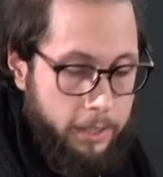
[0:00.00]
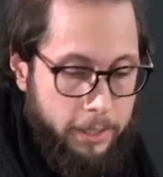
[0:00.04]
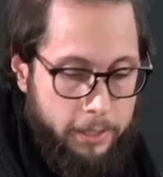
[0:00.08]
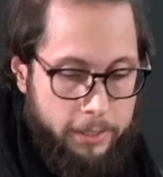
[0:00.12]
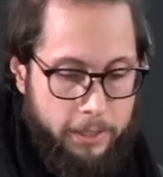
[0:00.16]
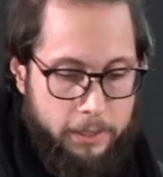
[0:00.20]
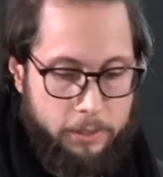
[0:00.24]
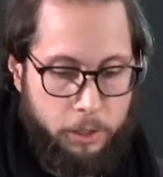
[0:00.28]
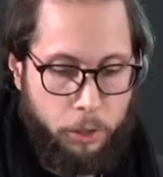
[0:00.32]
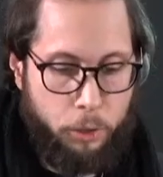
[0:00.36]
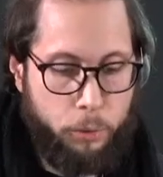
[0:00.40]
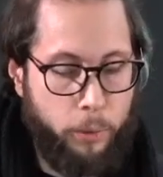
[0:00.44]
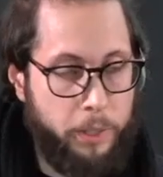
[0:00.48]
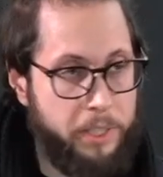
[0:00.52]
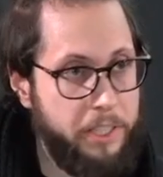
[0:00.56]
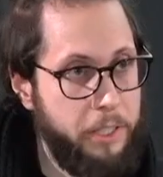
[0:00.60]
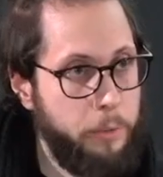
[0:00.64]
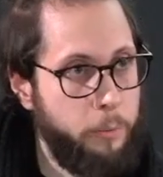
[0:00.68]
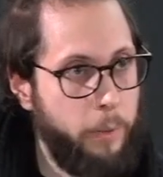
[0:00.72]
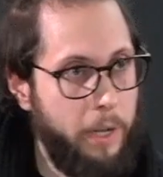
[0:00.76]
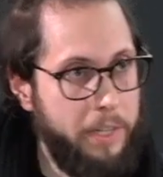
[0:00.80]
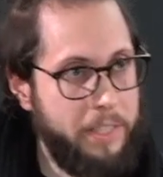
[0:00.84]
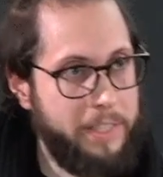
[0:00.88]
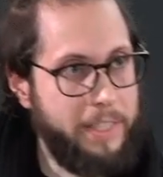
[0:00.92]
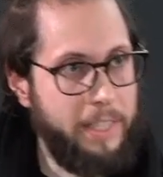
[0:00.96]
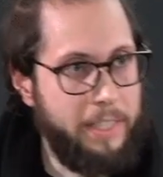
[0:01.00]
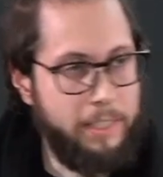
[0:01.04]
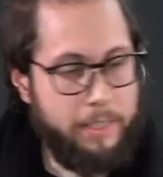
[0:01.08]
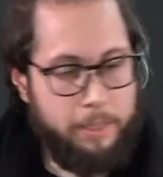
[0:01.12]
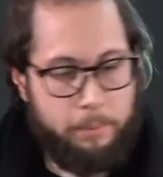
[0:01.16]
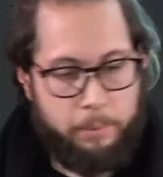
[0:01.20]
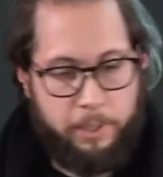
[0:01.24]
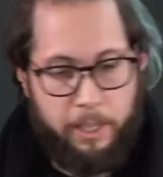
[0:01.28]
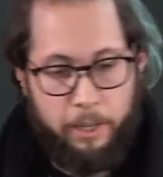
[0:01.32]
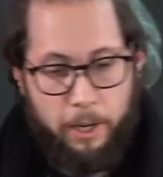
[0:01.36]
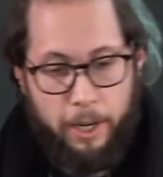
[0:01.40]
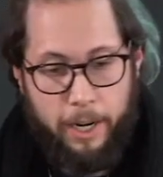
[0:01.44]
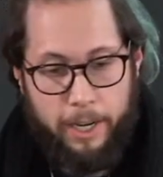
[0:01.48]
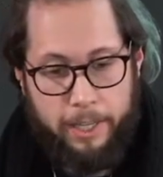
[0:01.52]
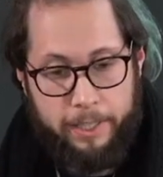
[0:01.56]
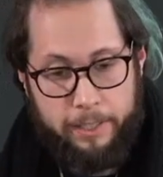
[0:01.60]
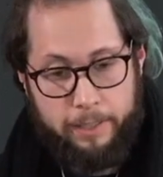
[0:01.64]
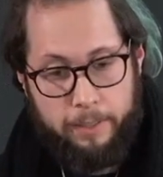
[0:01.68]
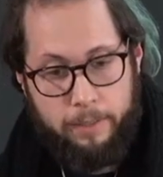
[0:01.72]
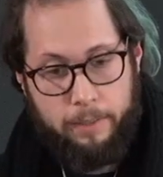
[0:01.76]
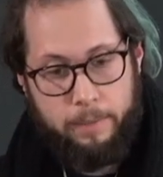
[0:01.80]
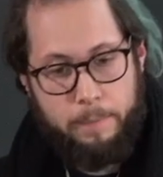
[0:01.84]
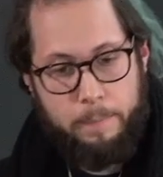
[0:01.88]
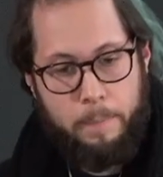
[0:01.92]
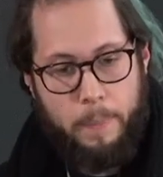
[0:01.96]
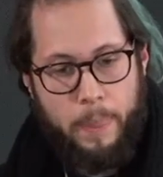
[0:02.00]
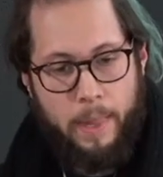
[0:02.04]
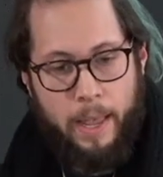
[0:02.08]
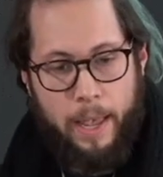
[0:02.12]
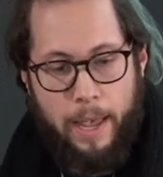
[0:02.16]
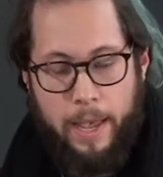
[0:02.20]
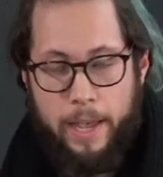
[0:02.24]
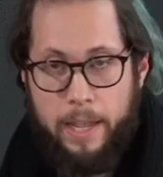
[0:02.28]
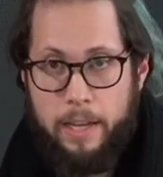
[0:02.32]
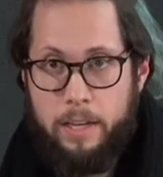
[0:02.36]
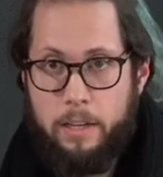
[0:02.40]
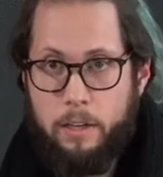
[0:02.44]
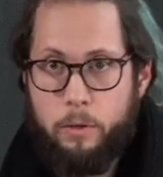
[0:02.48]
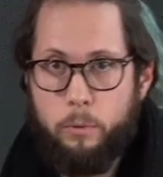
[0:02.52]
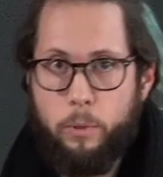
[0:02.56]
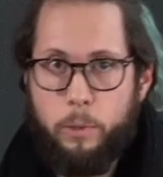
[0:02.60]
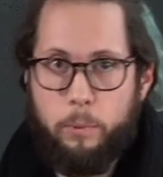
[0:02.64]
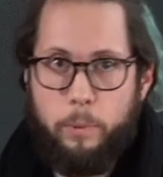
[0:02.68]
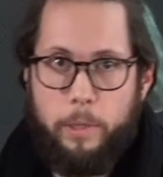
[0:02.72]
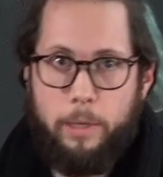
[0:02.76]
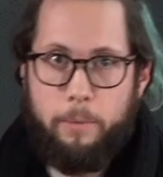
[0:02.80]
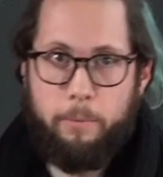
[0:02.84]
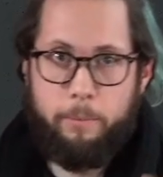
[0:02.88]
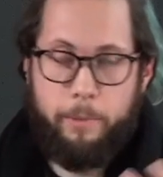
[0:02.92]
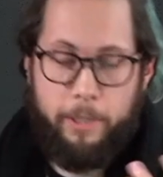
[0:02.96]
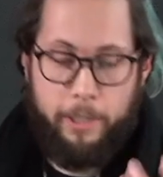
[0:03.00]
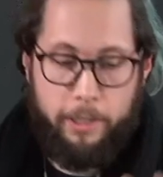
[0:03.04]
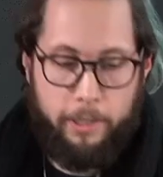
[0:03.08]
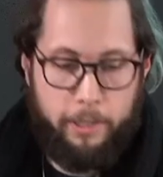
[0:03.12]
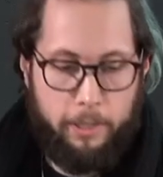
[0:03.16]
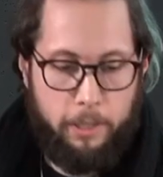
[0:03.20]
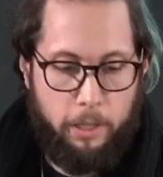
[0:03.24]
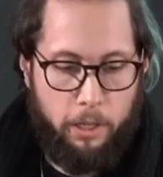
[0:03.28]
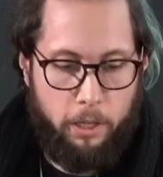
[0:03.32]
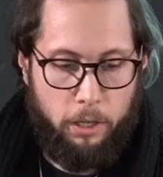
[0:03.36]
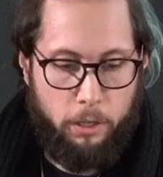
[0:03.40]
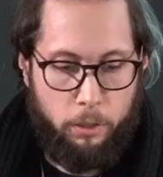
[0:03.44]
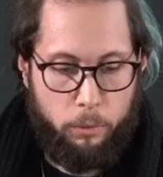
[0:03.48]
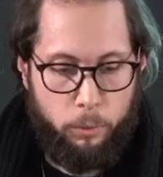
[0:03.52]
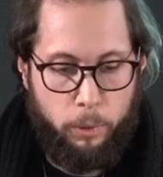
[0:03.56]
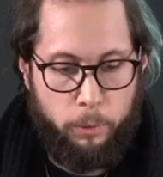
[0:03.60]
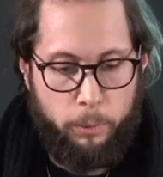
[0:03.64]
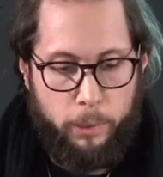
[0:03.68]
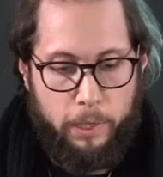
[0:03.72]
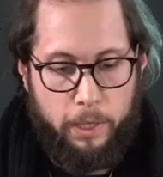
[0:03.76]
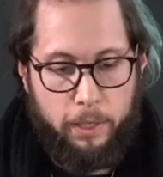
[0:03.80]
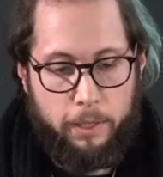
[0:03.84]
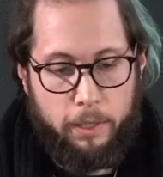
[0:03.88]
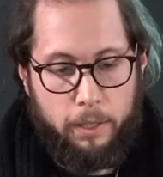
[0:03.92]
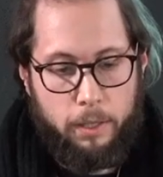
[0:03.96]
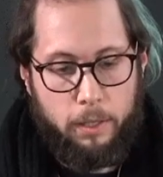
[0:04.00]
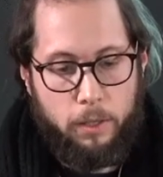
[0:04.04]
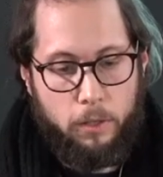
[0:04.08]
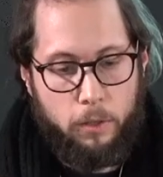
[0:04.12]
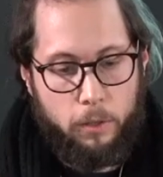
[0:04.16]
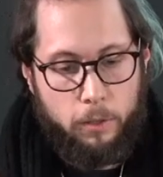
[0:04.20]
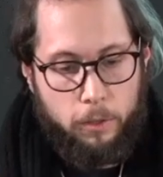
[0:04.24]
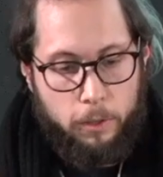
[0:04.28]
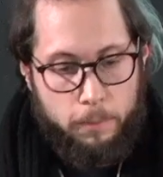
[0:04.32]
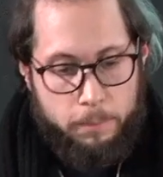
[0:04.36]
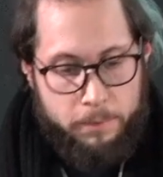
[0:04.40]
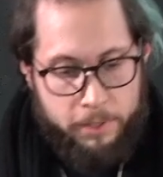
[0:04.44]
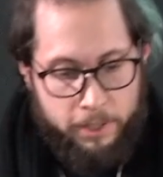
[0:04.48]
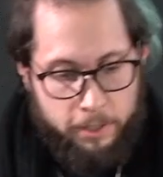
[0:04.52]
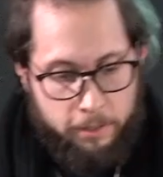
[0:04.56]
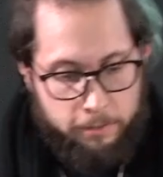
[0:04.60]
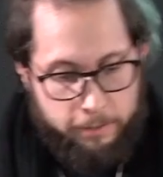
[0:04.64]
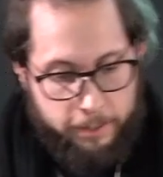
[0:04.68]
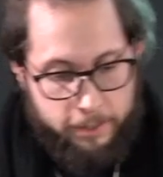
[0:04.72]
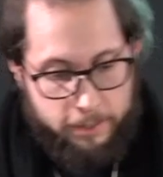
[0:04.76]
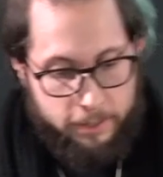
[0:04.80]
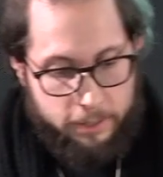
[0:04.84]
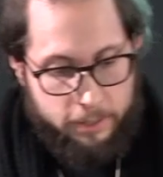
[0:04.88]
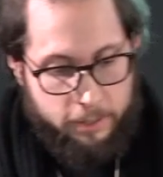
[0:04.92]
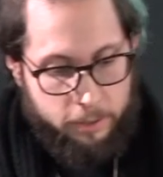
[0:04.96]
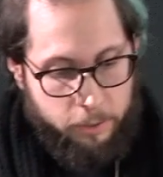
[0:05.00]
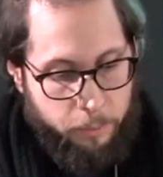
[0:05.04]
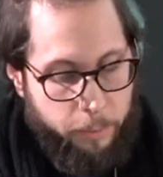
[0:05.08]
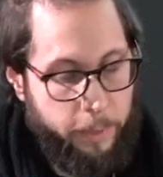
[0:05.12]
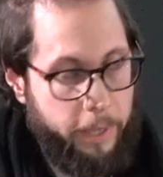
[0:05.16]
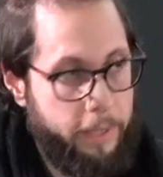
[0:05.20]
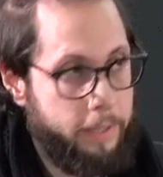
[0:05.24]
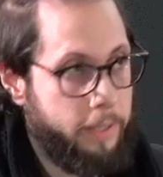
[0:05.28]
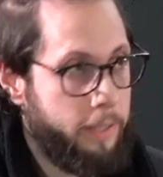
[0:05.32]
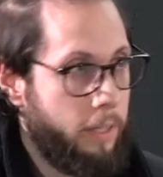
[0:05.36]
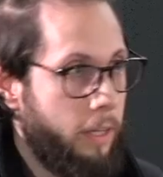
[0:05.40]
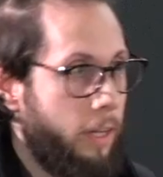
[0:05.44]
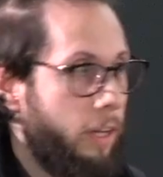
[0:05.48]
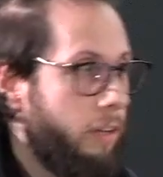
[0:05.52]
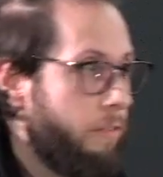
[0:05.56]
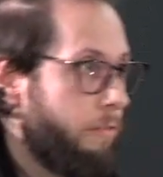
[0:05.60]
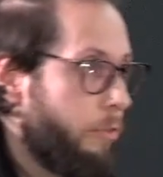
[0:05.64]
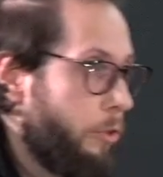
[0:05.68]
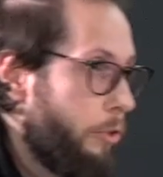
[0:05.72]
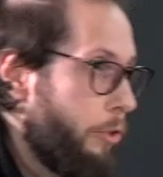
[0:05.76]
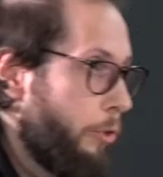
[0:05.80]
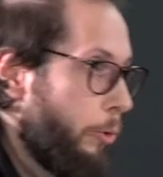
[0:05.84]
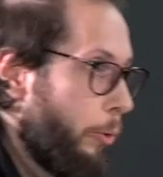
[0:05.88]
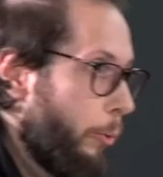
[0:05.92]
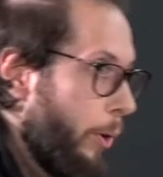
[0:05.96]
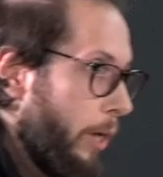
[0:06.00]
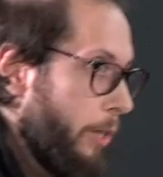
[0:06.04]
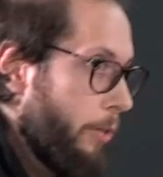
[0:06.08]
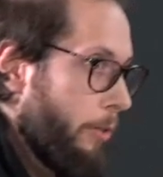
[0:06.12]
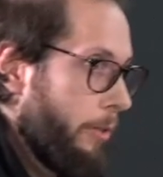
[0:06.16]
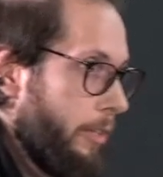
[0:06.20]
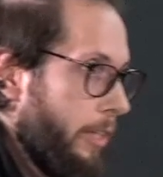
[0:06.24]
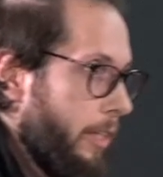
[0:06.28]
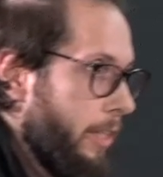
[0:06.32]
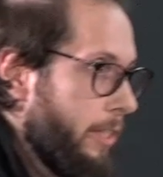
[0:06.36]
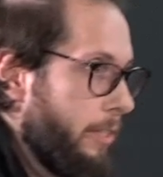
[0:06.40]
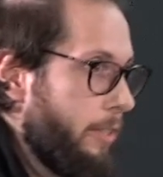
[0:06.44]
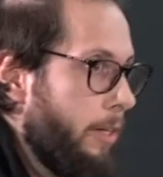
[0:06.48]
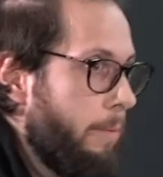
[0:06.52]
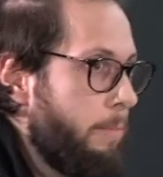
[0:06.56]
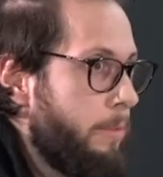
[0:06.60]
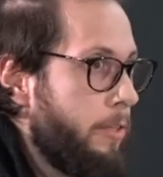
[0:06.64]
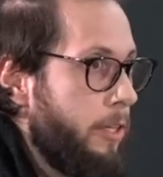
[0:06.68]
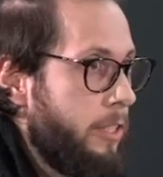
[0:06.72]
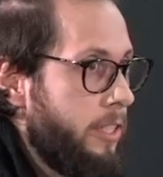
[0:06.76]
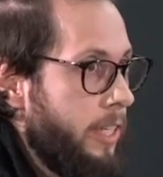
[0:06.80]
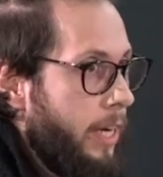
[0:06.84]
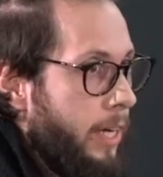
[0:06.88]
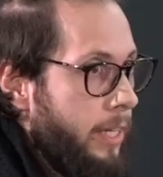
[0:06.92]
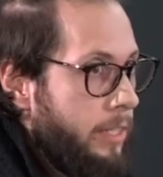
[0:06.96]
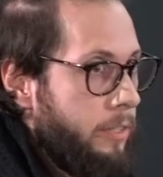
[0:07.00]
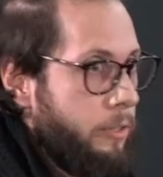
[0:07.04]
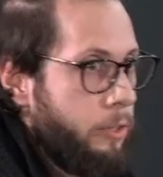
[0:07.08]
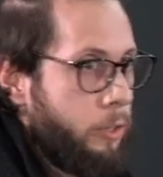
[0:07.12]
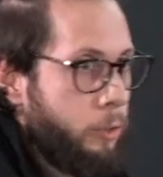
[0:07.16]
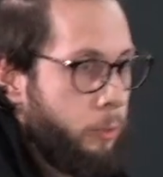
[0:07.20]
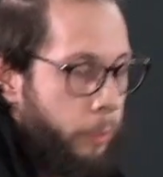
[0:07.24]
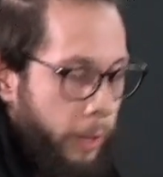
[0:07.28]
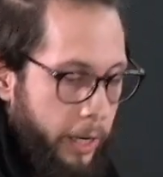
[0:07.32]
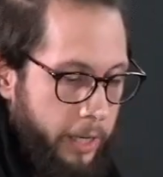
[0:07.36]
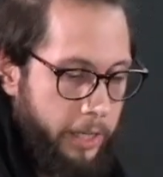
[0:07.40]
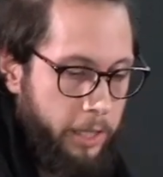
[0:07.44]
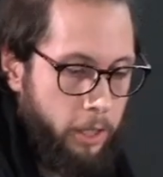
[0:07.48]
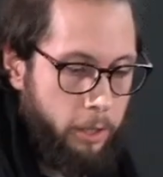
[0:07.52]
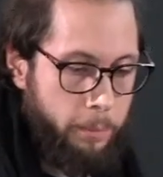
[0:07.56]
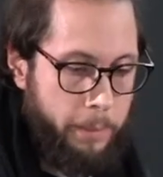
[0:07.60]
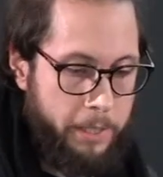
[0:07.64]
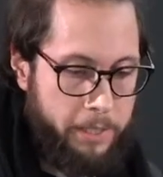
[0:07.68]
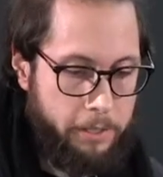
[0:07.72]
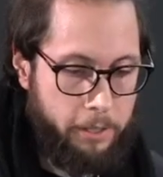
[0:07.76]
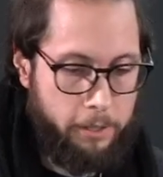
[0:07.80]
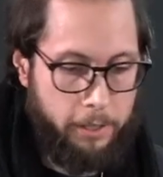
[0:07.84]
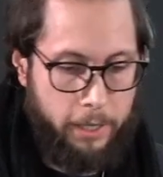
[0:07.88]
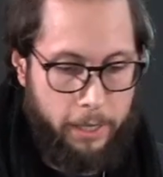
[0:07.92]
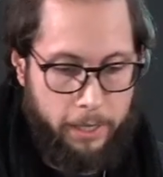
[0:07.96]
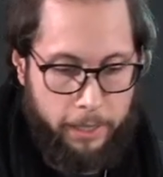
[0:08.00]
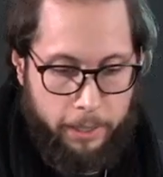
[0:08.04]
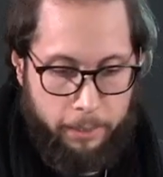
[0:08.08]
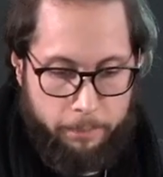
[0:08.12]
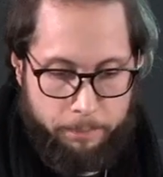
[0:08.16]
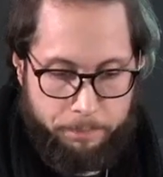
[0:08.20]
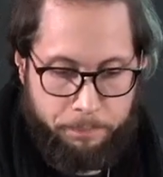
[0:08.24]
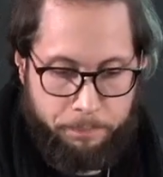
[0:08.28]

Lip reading: It is a 21 centimeter line, and we will observe it with future radio telescopes, such as the Square Kilometre Array.